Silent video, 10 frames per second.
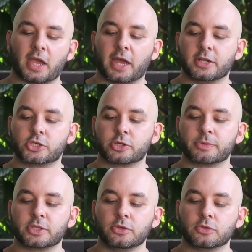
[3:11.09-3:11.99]
and
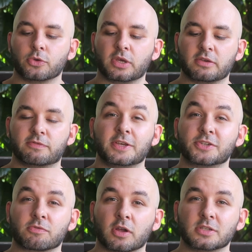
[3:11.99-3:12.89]
assuming that you're doing
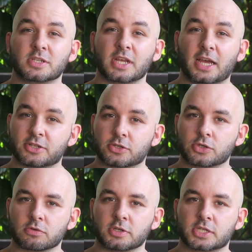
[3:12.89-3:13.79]
visa runs as a
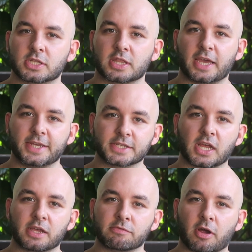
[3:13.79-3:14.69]
tourist, that
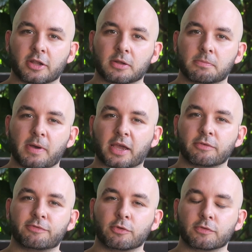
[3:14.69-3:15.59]
is a run back
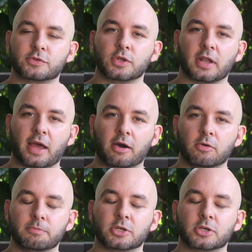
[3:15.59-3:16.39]
and forth to Laos,